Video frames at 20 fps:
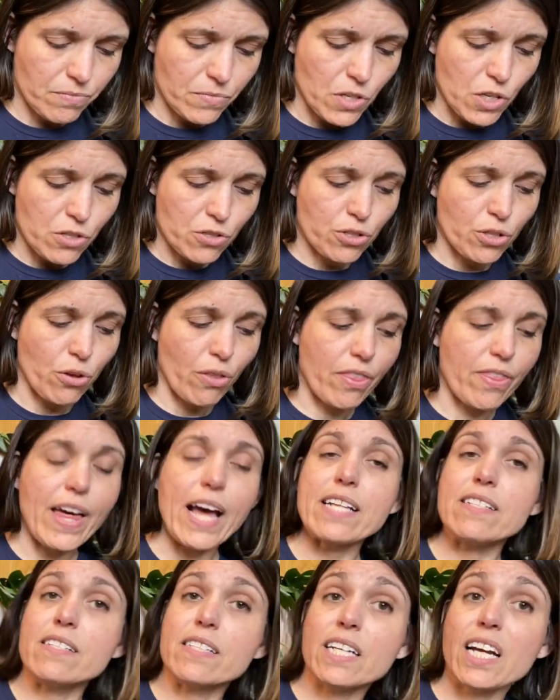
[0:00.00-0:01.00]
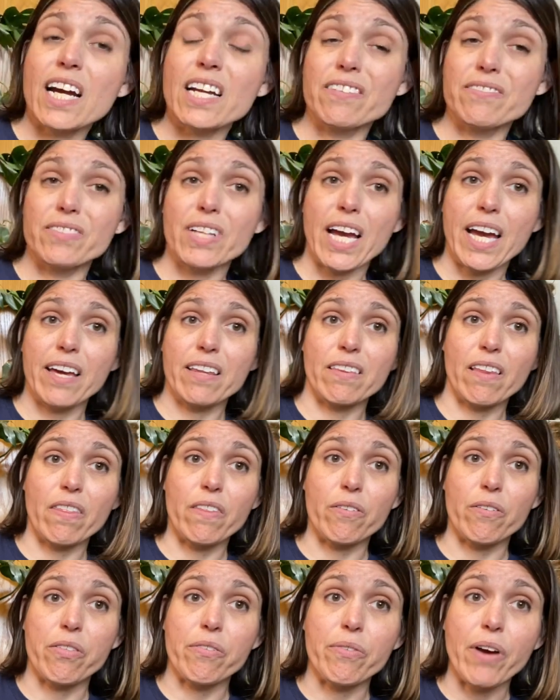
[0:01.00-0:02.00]
So that's the kind of light that
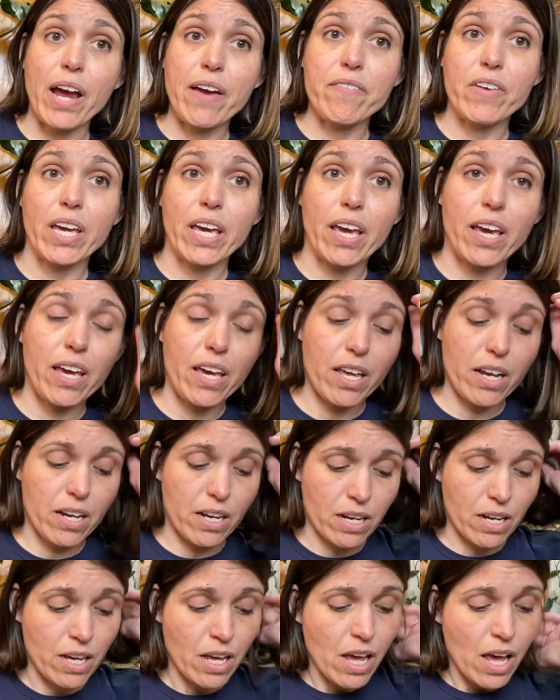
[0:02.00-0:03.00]
they're thriving in.